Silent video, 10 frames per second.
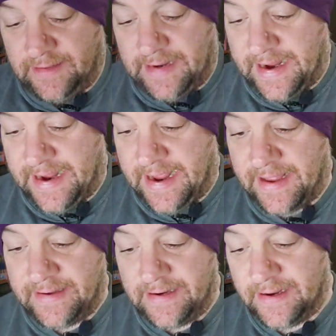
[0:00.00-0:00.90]

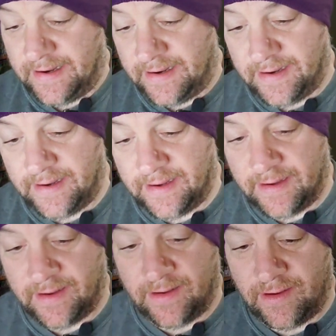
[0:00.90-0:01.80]
and
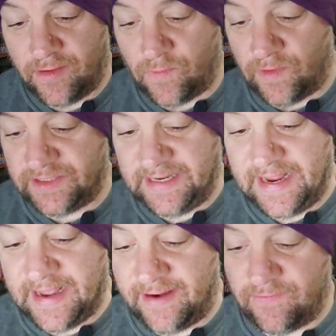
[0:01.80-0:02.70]
once
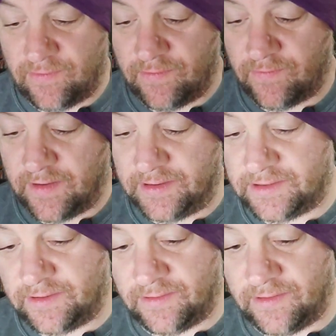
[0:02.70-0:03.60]
again, 1,
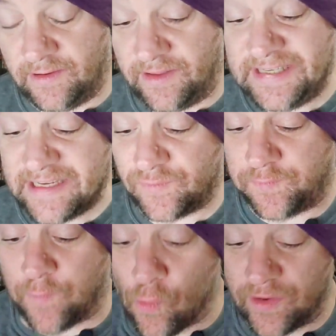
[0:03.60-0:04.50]
2. Now this has
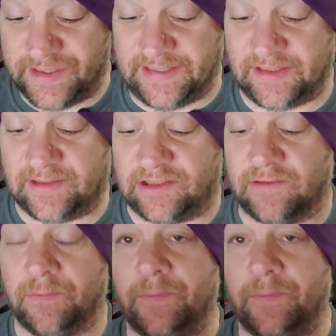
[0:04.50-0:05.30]
4 discs.